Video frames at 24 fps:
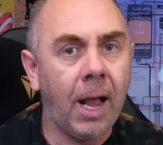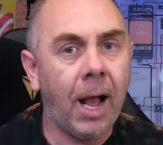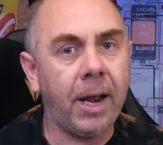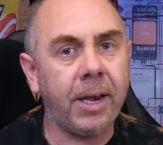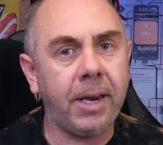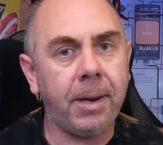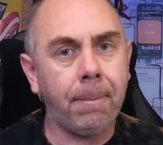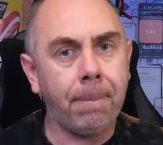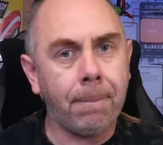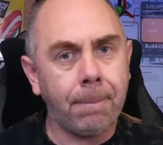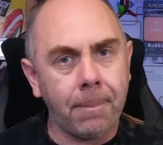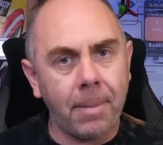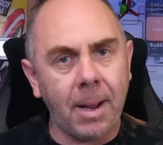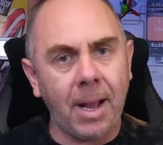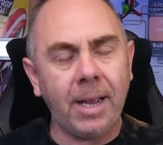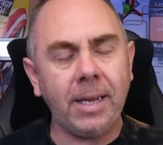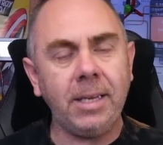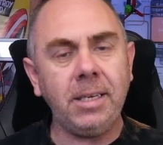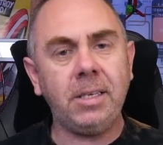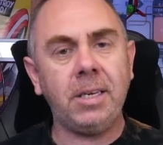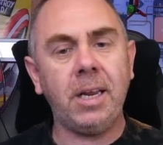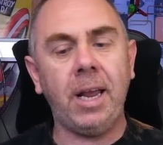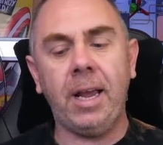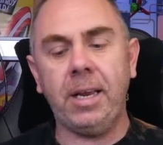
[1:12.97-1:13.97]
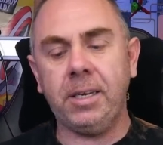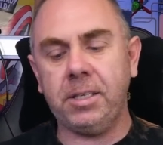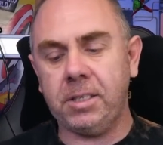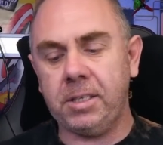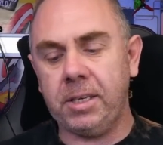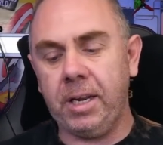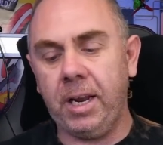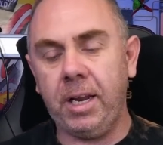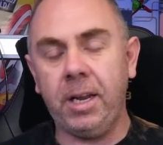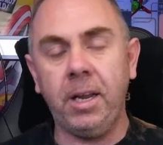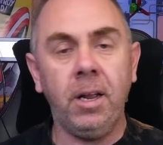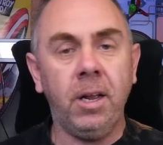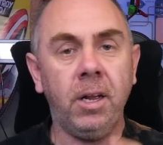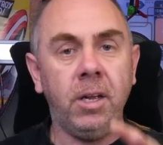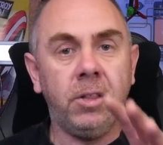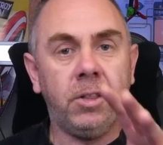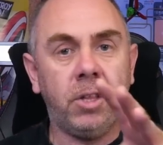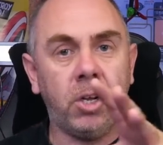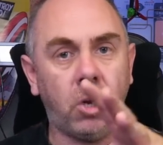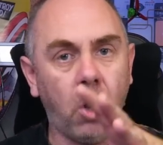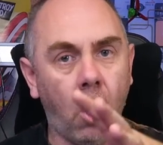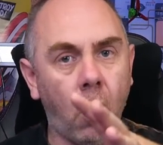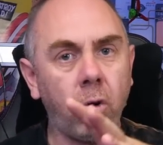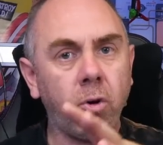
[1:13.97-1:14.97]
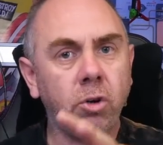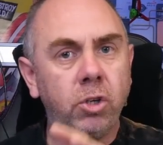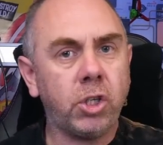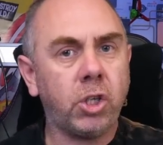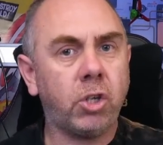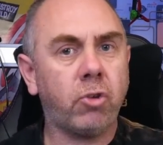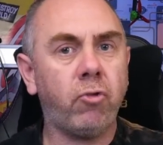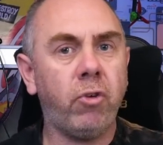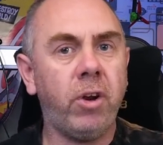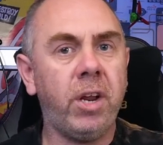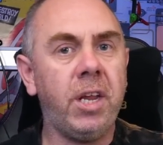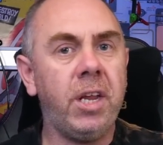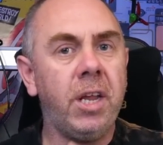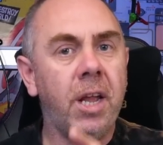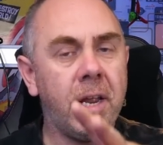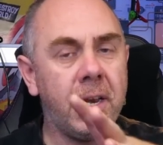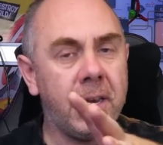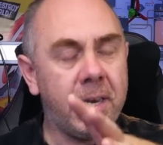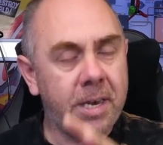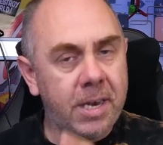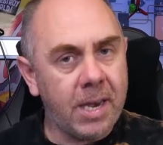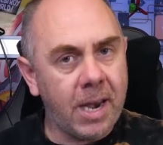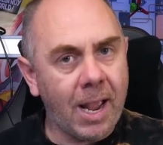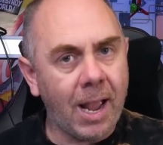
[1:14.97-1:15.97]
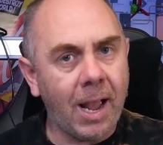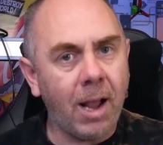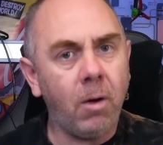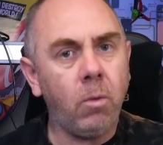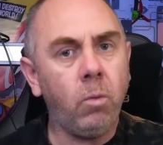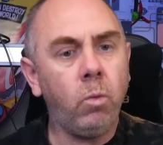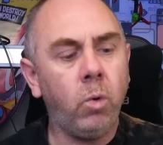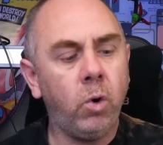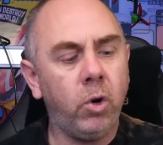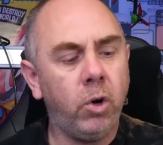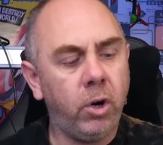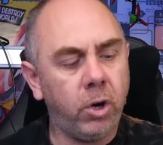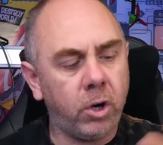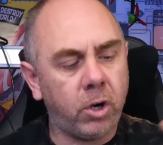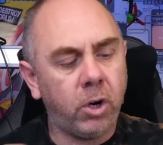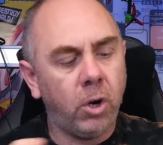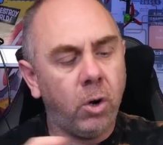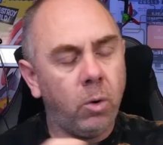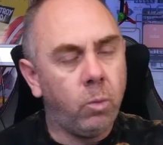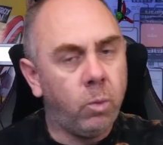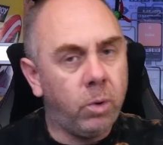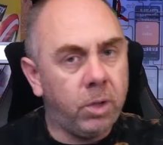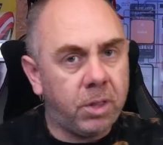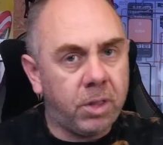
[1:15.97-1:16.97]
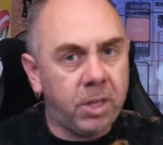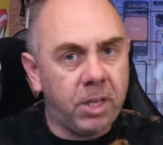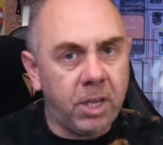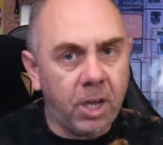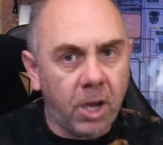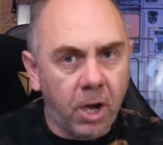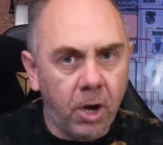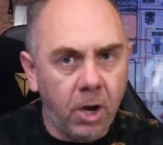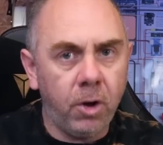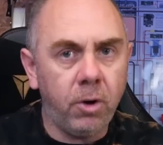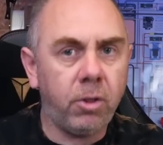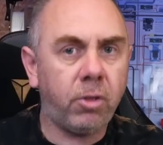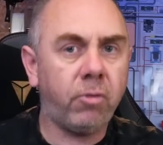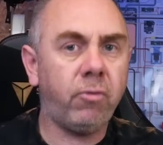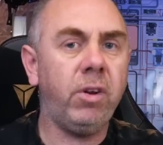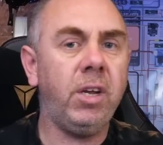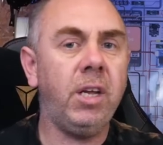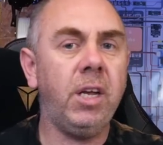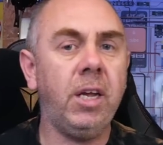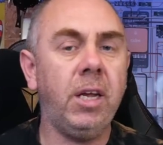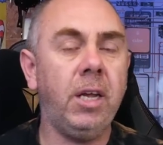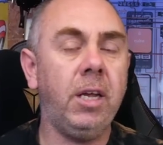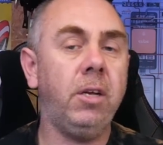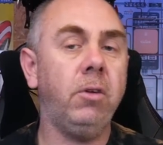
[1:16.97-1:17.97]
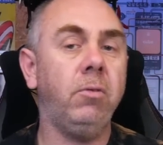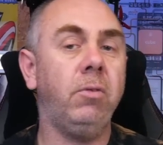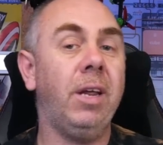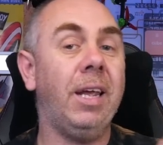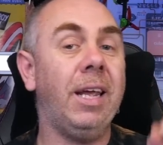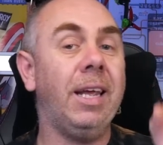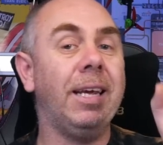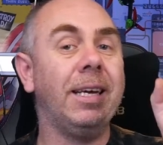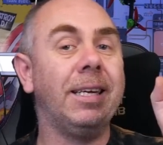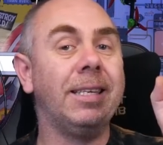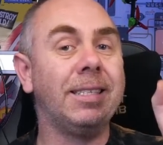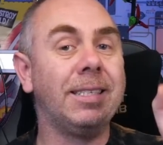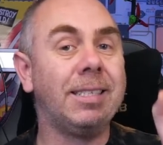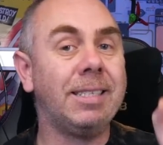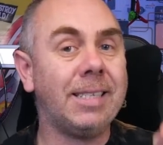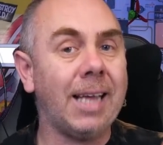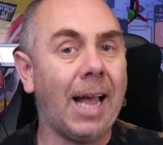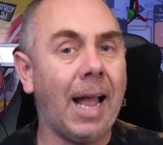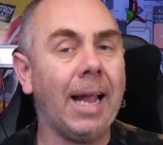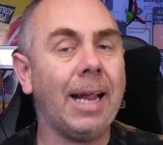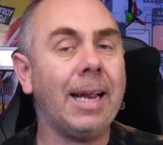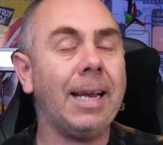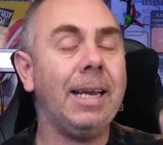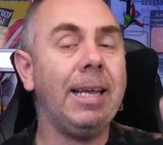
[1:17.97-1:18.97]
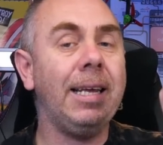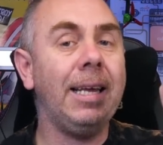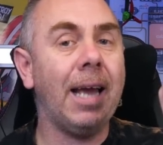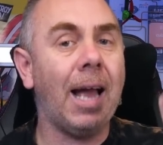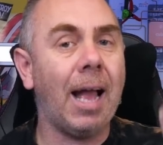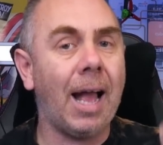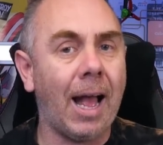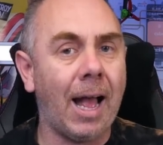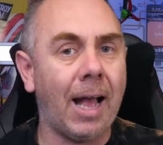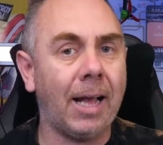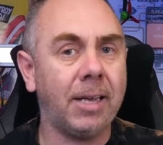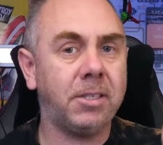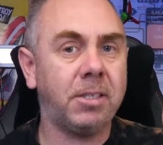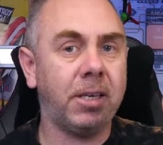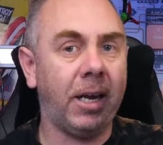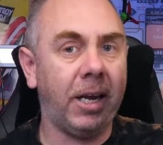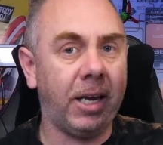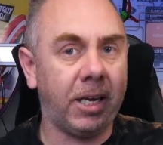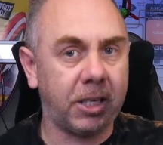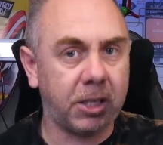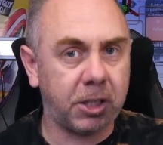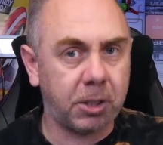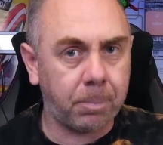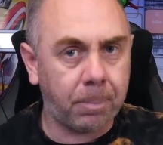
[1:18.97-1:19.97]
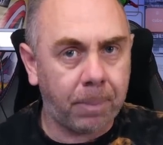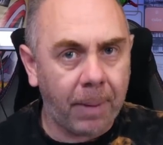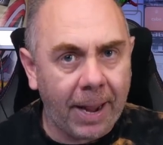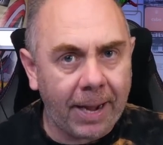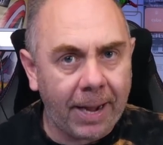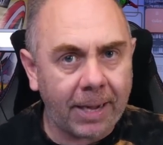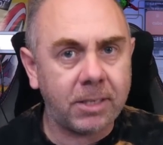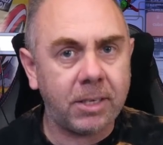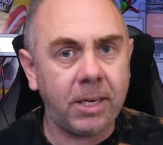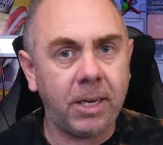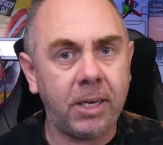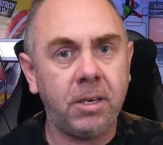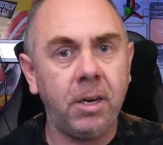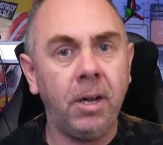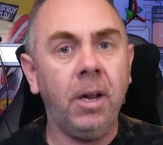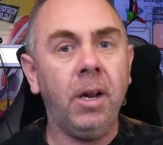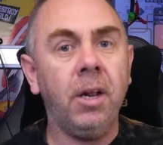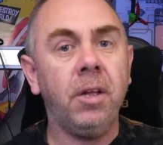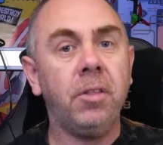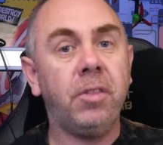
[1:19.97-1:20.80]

And in my testing, the Goggles 3 now work with the O3 ear unit exactly as expected.